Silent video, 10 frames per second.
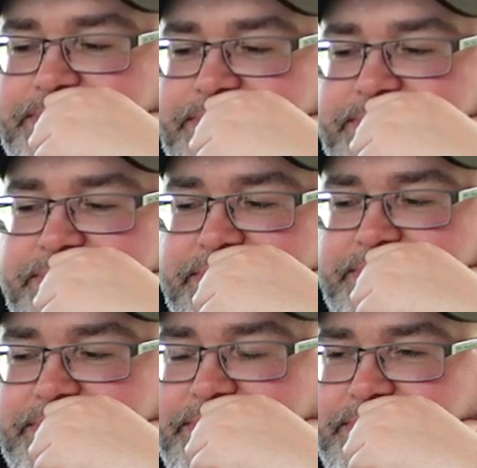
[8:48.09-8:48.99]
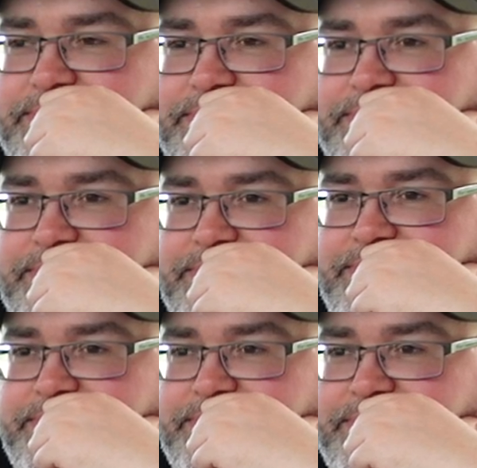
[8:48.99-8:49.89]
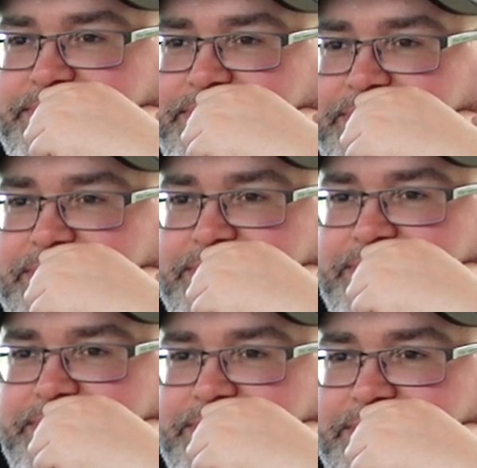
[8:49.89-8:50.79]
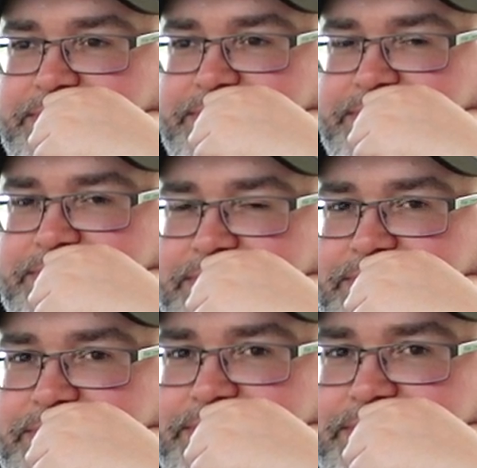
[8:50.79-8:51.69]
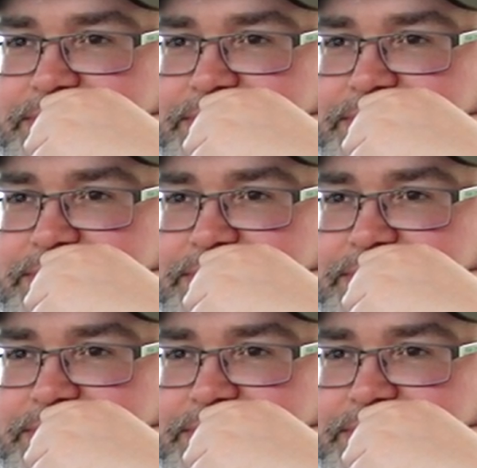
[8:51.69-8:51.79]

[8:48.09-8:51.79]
This person isn't speaking.